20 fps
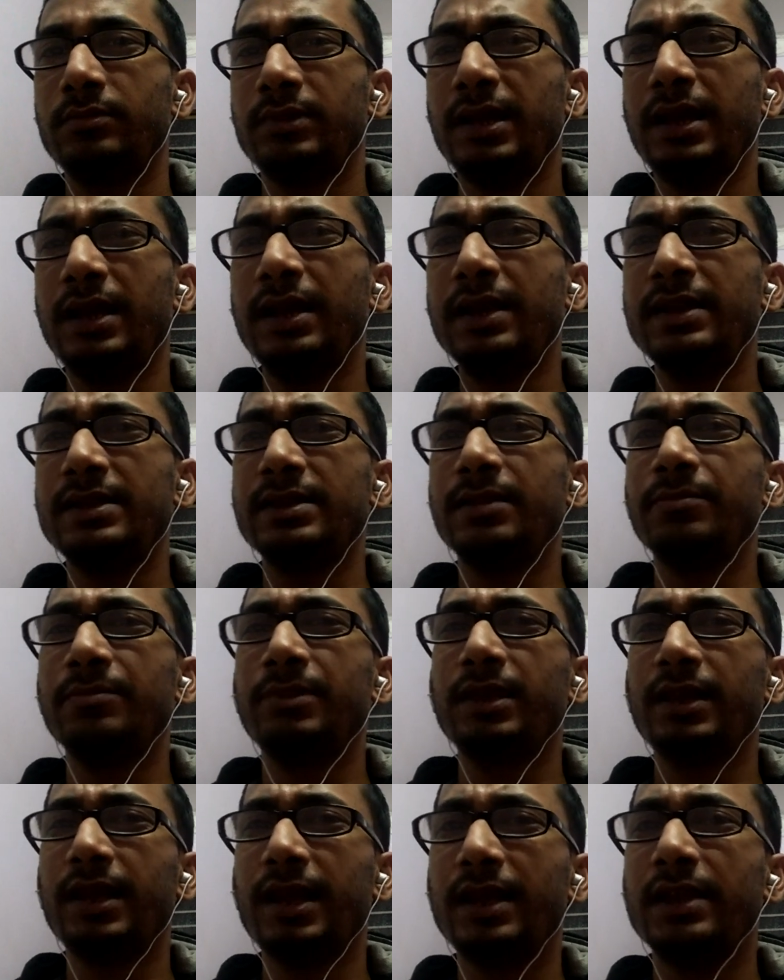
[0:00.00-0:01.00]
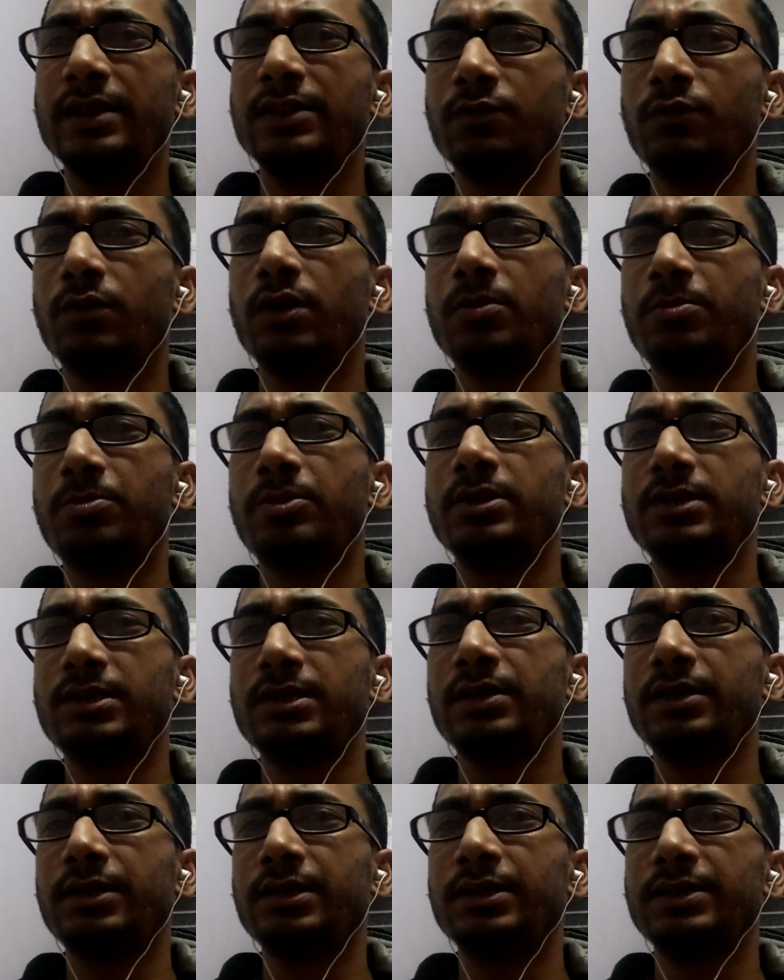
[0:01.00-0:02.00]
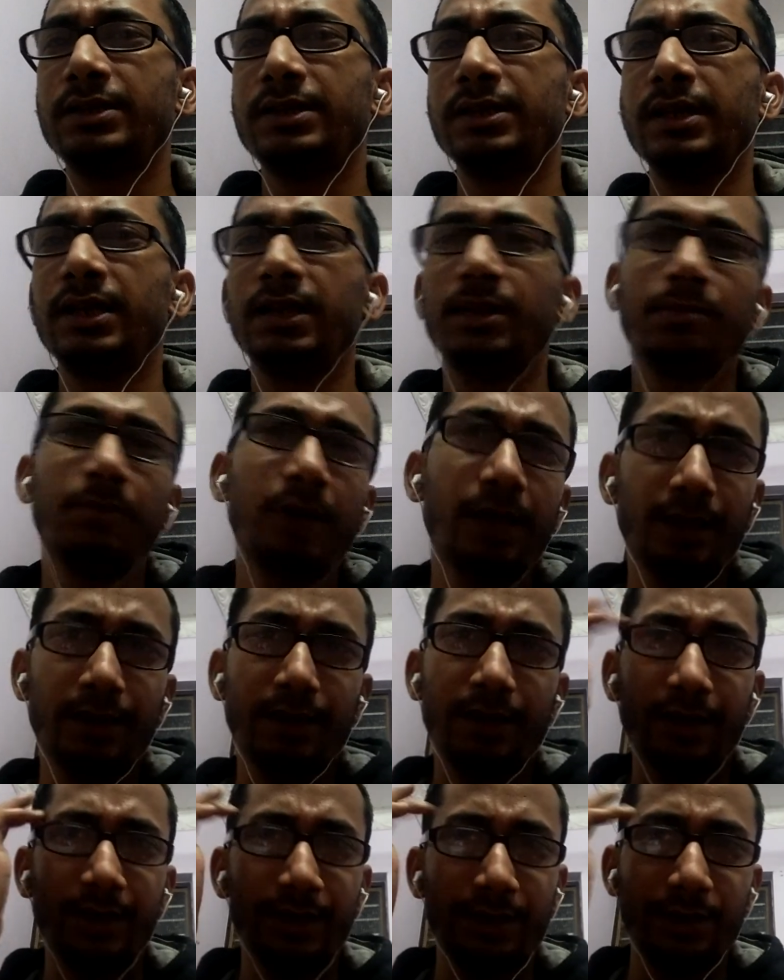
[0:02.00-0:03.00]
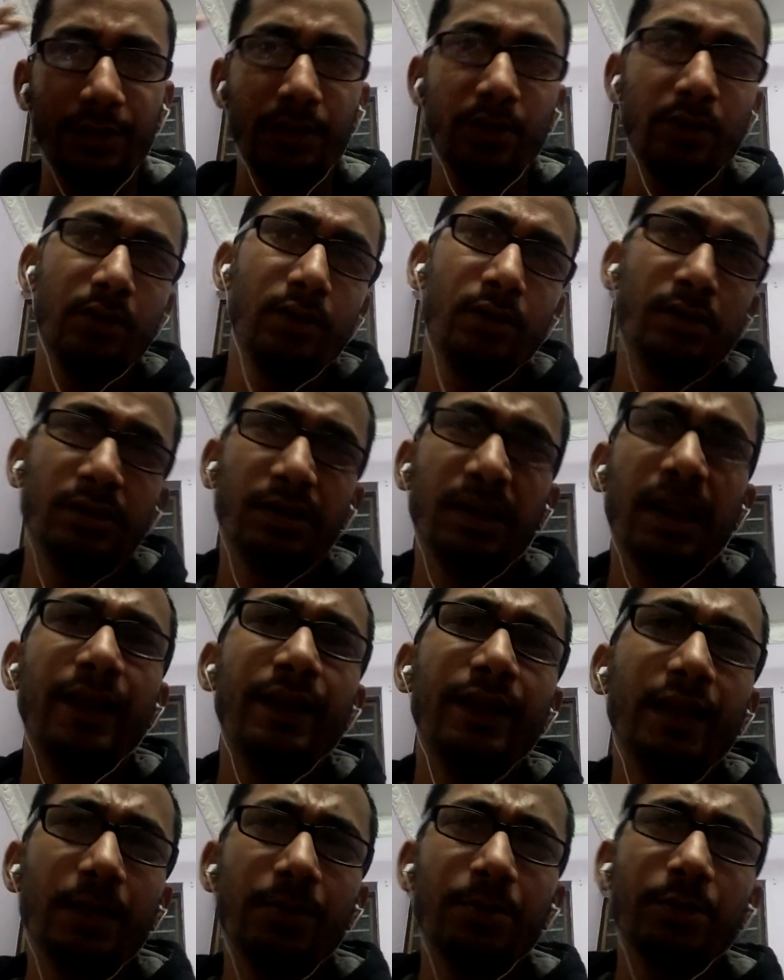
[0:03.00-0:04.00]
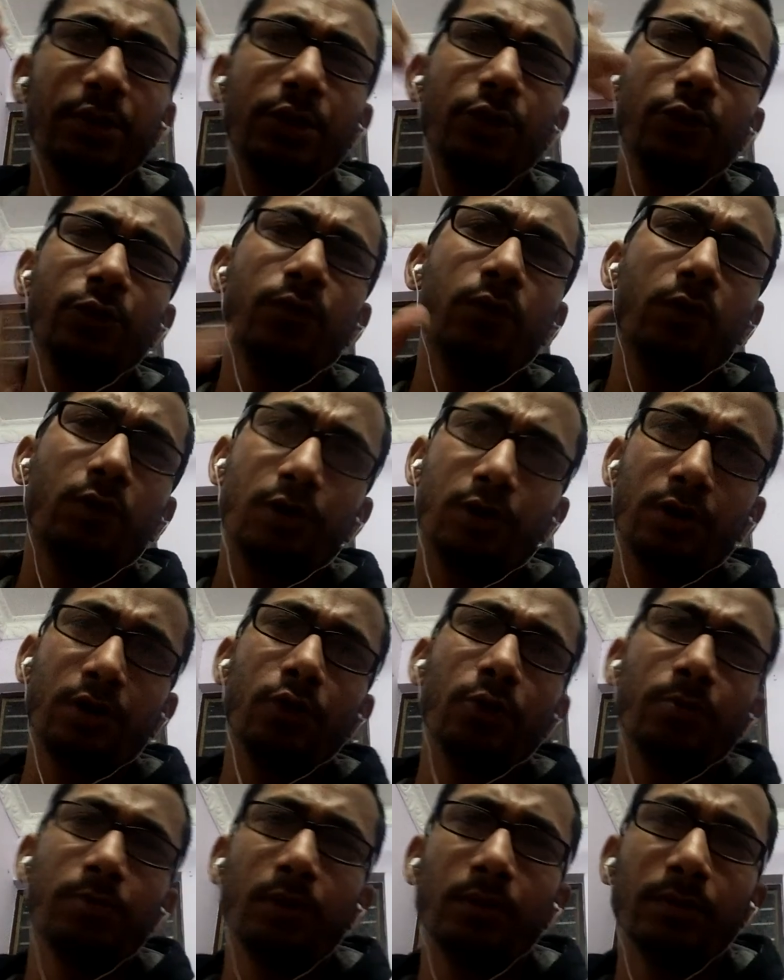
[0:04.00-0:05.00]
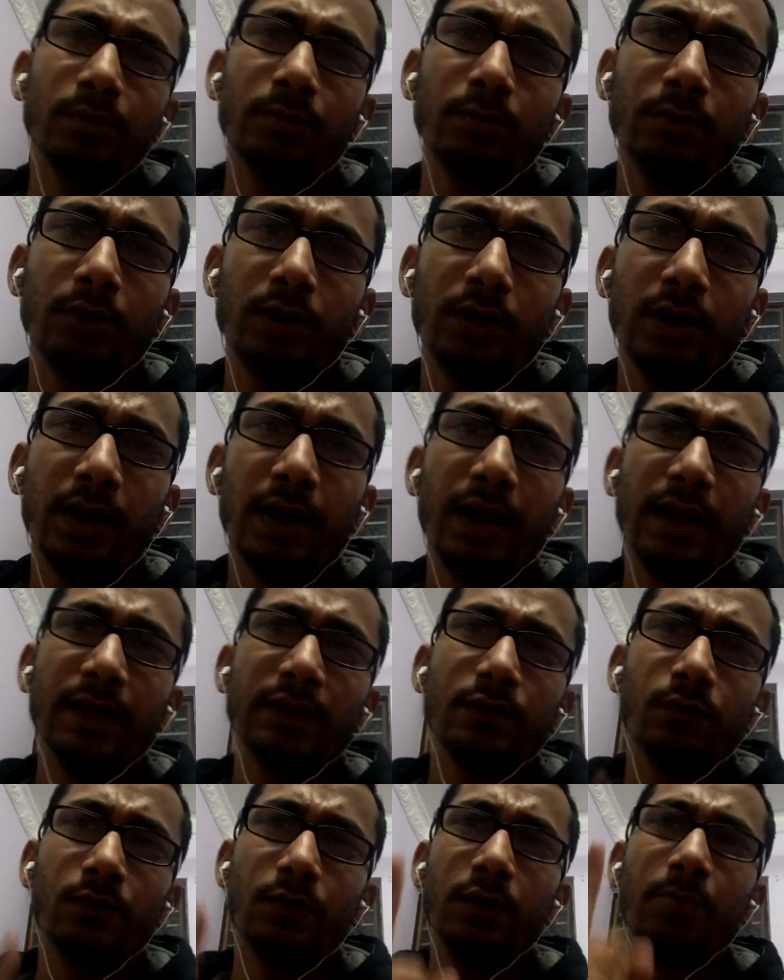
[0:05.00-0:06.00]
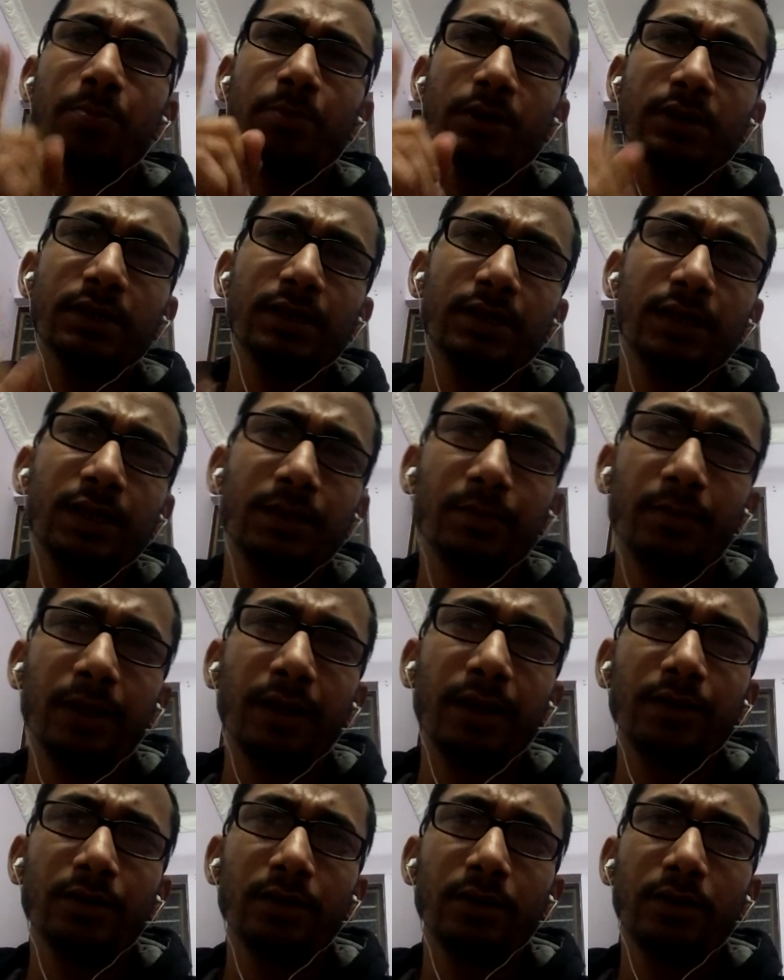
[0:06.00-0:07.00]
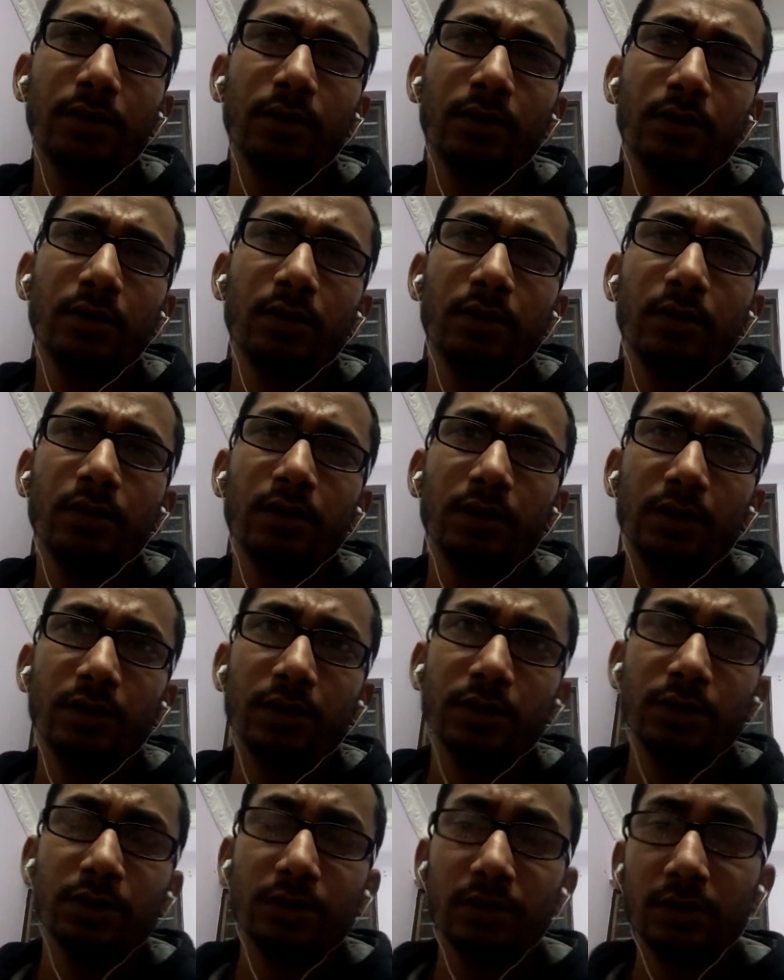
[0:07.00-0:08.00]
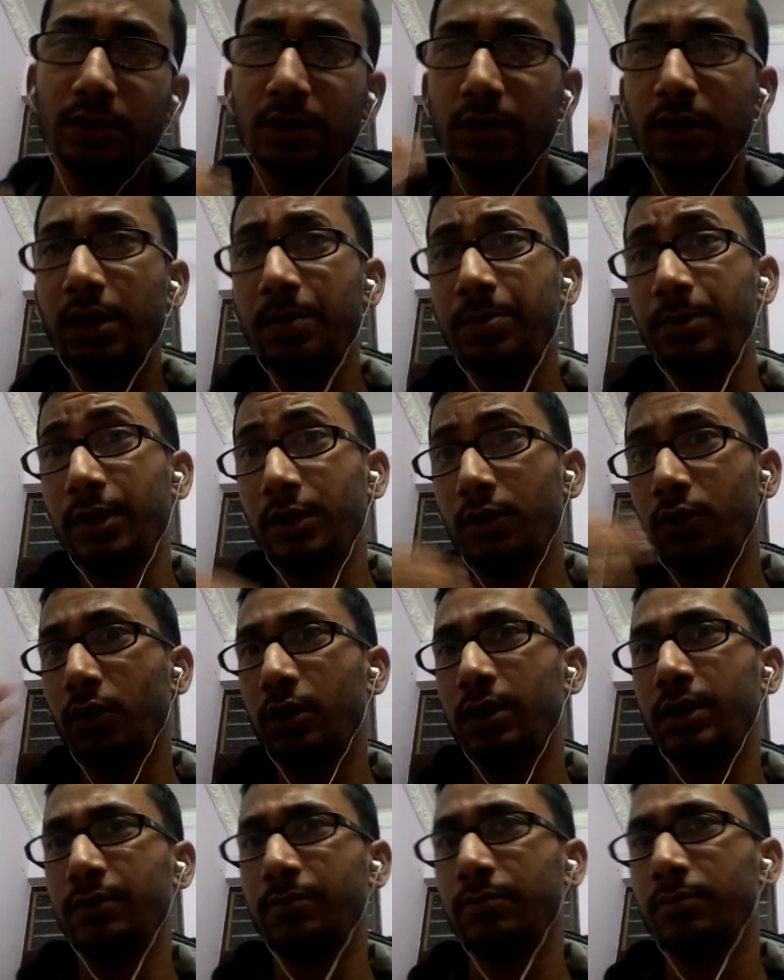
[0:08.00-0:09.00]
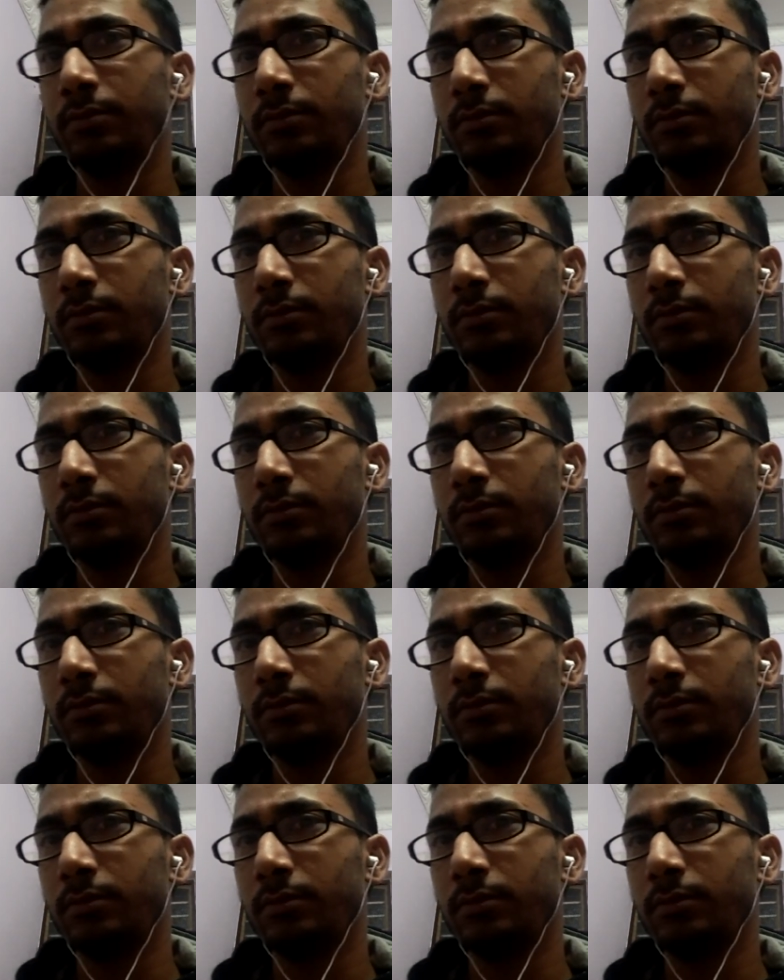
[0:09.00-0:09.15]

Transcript: At least something, at least 1% is there in mind, right? 99% you forgot, no problem. At least 1% is in mind. Keep recalling.